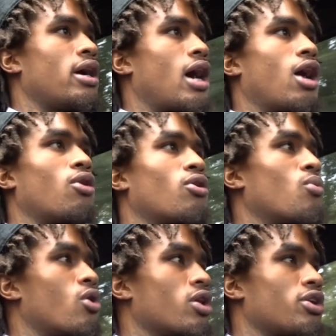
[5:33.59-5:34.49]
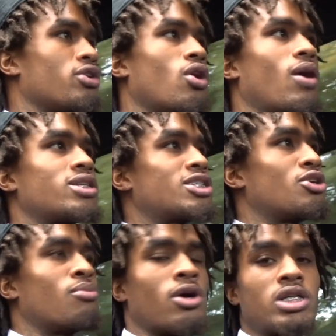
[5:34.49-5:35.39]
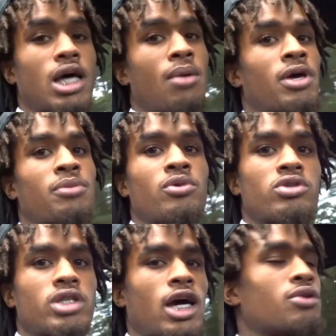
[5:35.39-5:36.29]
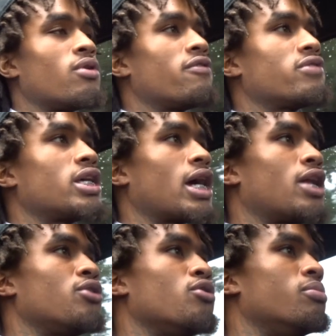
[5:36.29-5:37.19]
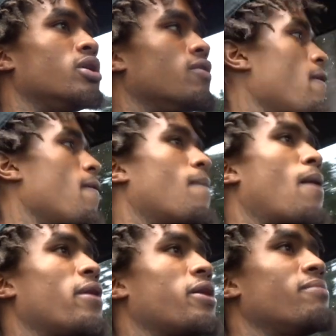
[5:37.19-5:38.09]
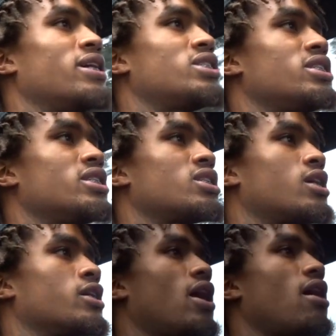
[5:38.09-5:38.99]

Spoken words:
I go to work, you know, I sell merch, I make music, I do everything I do, but my main message is, like,